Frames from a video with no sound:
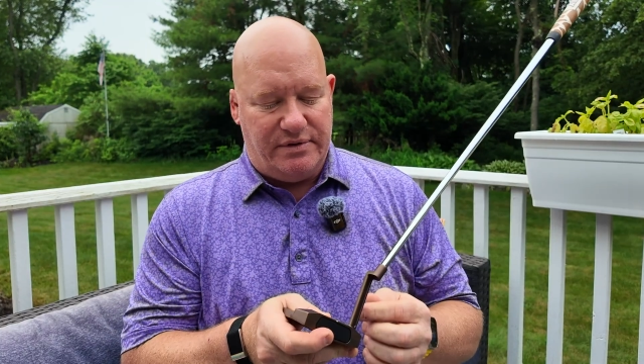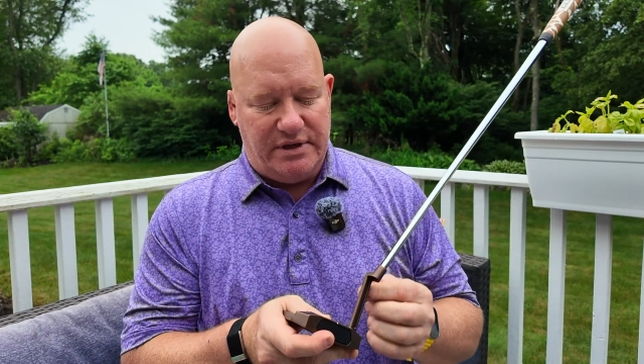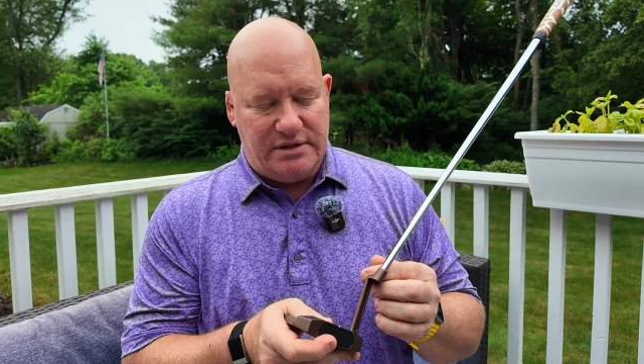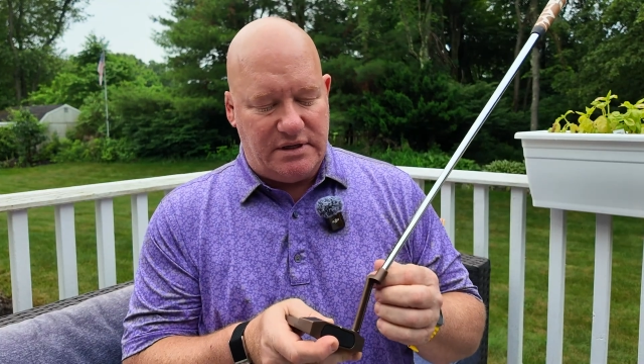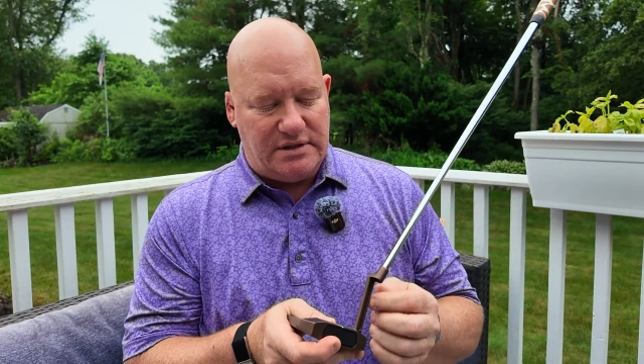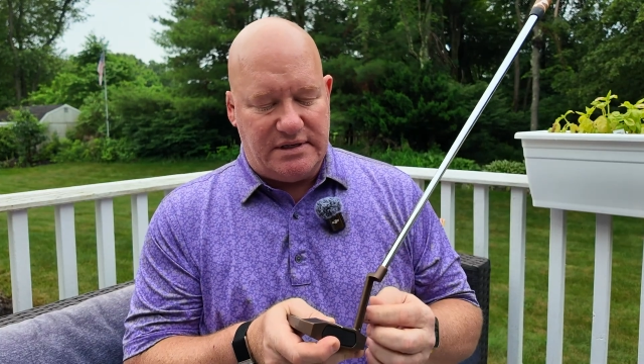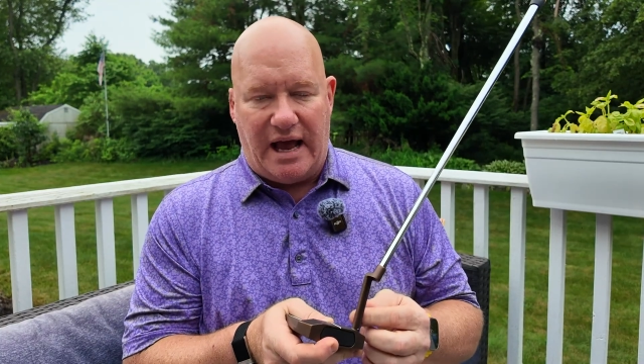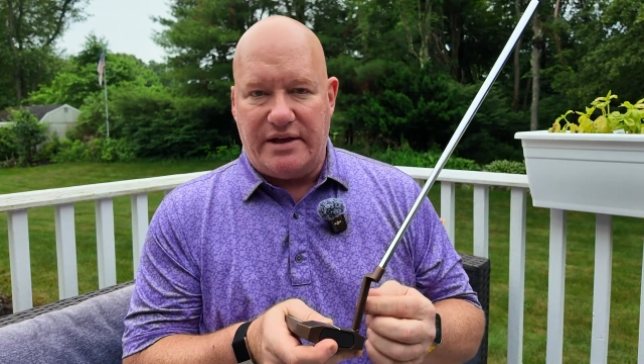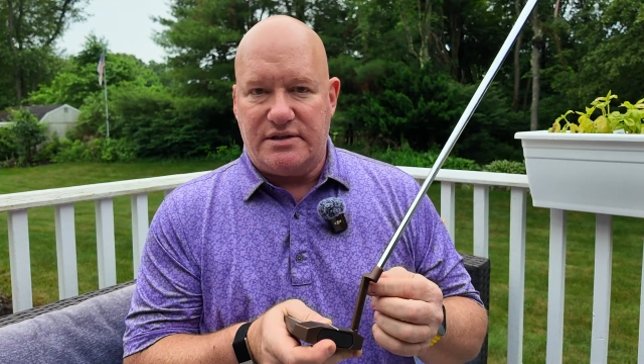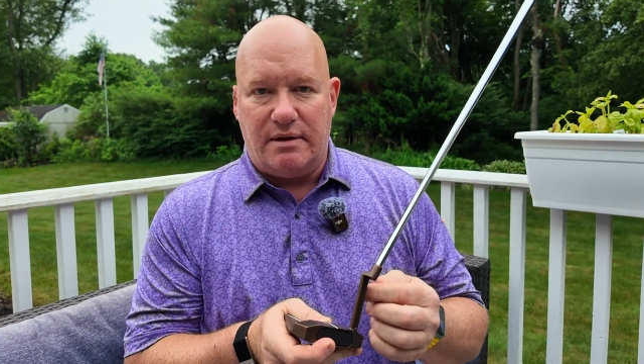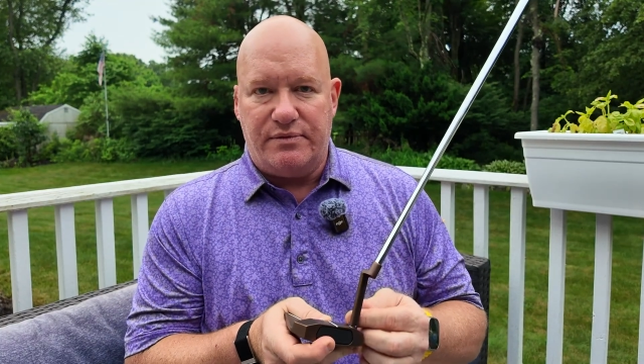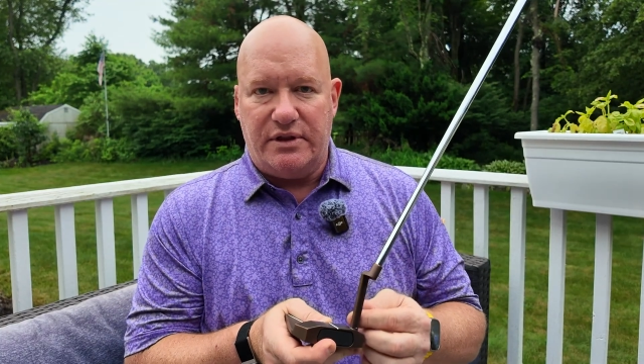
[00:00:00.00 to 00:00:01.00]
This is not
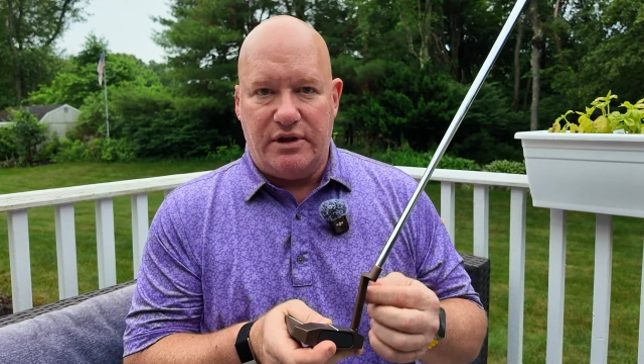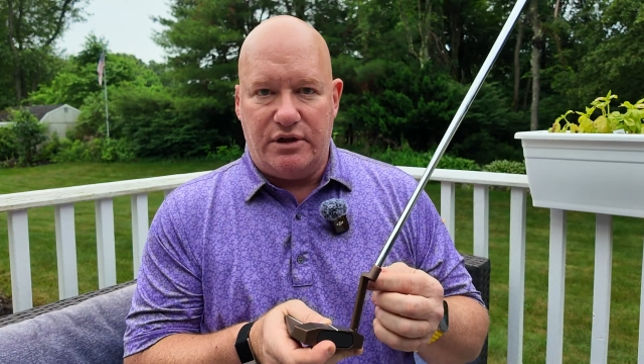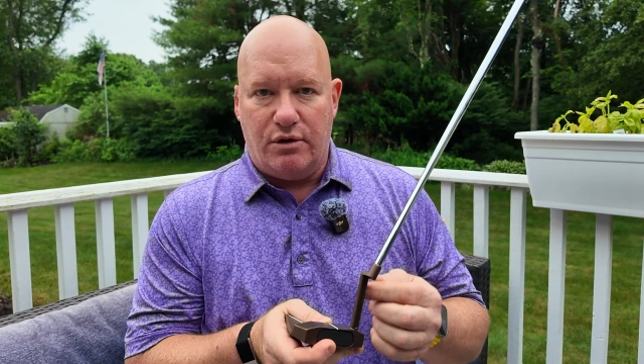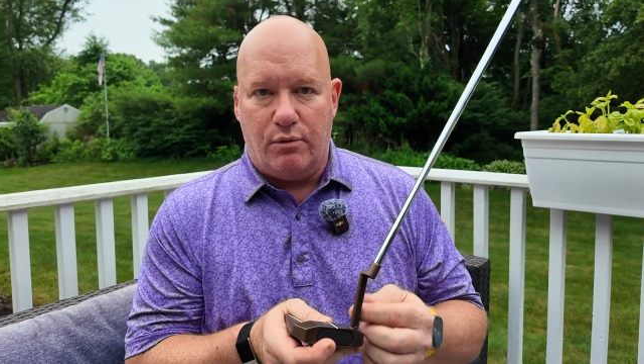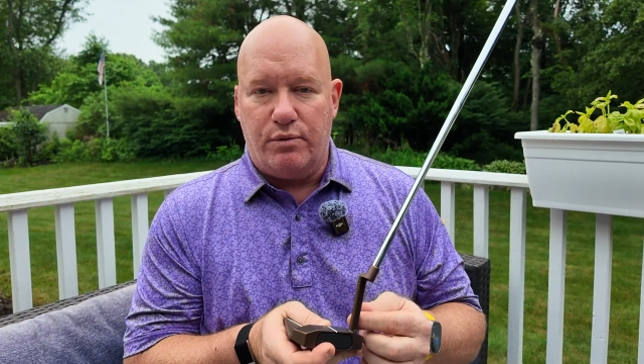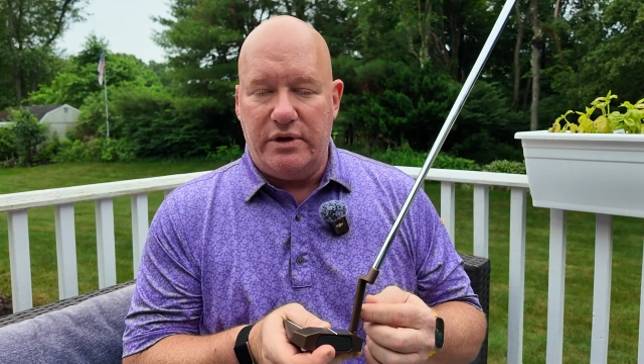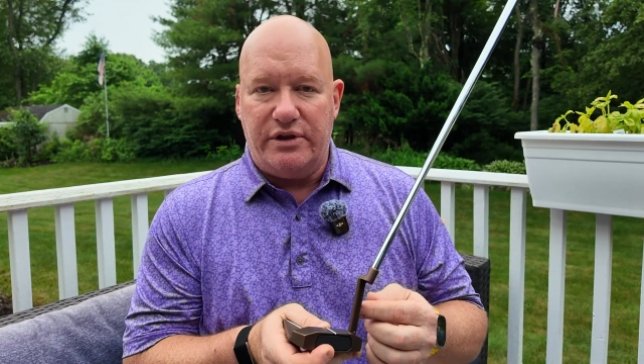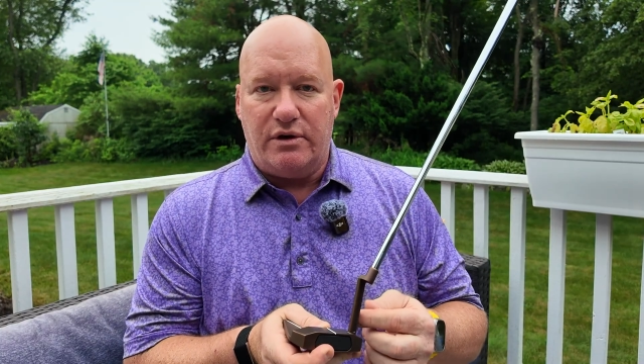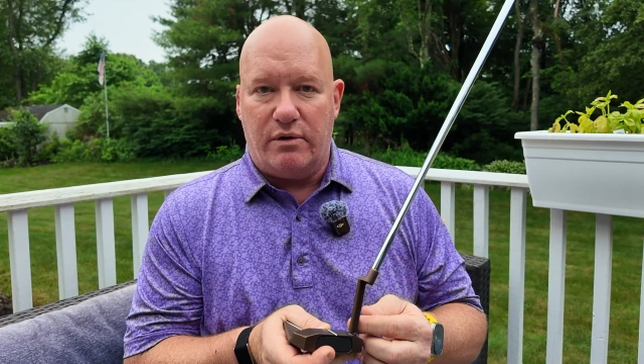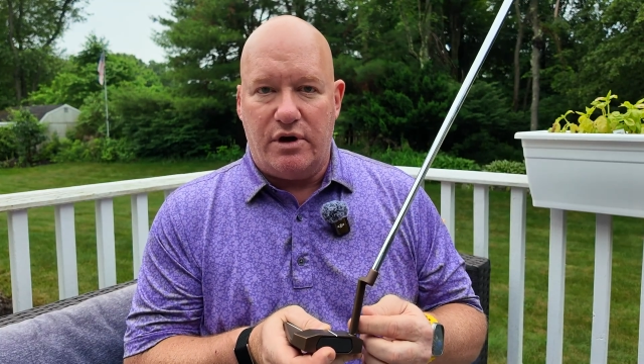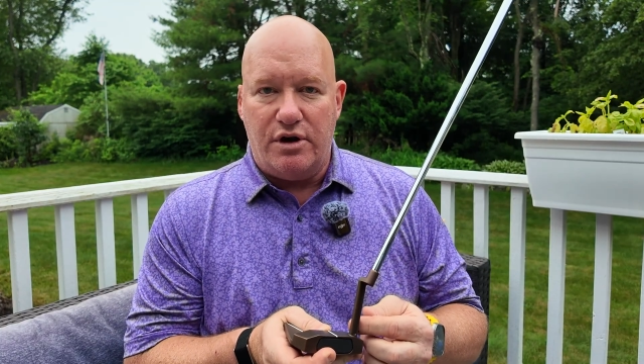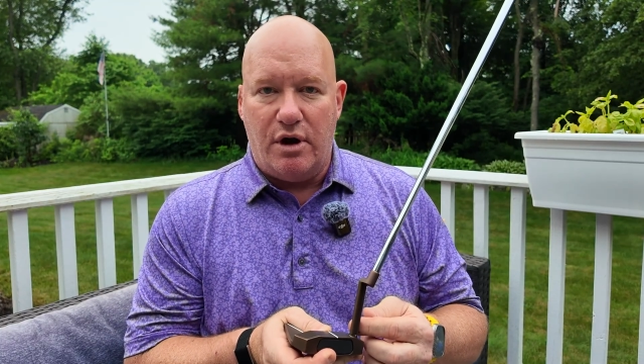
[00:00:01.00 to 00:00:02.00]
something that you're really
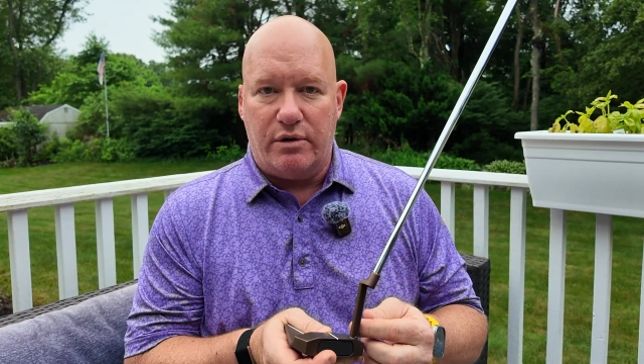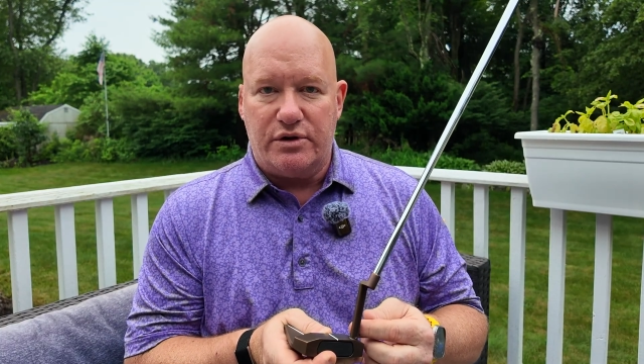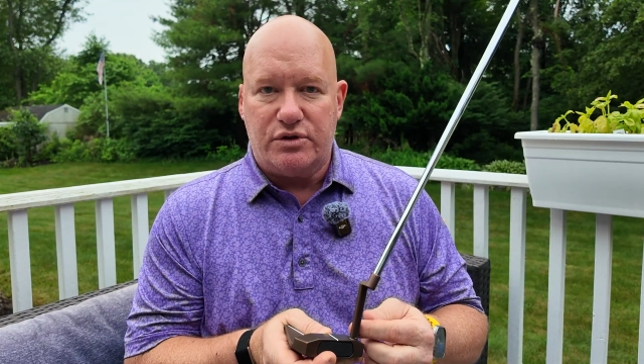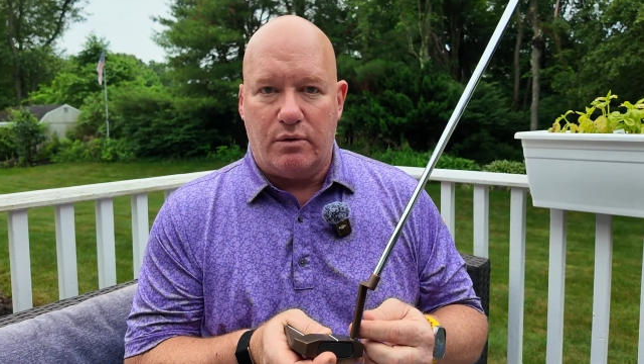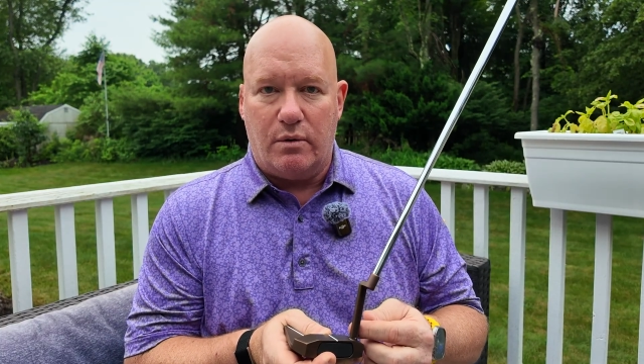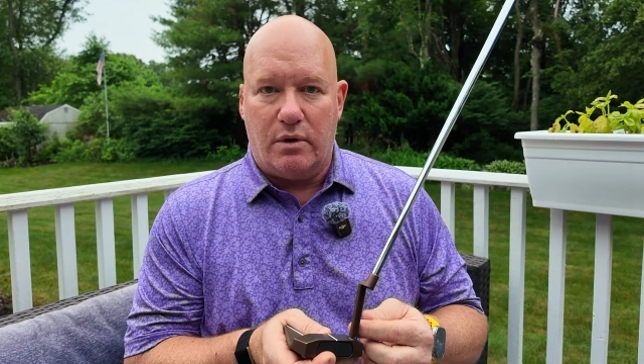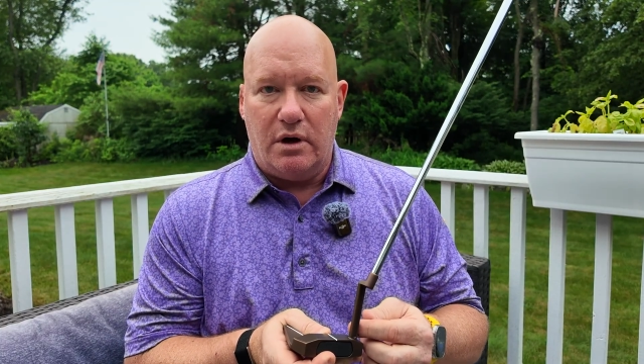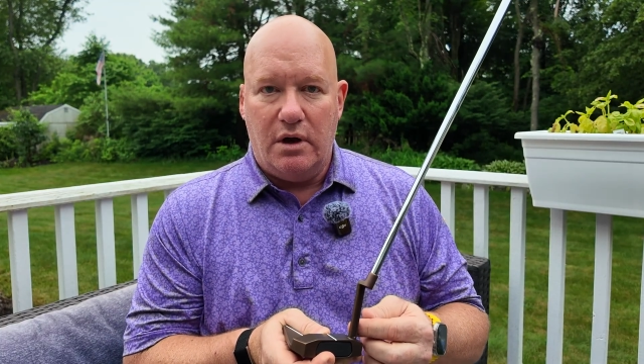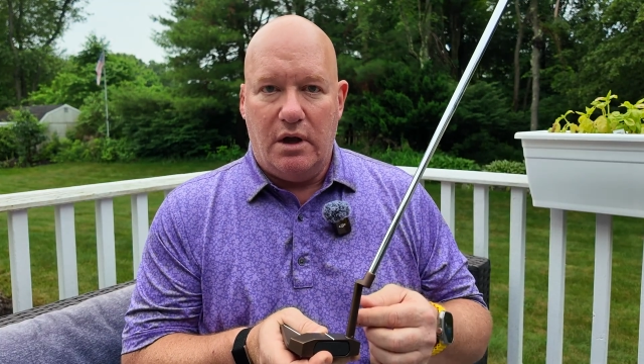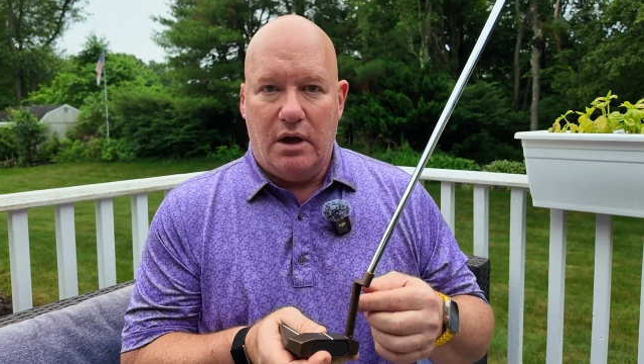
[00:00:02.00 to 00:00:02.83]
going to notice or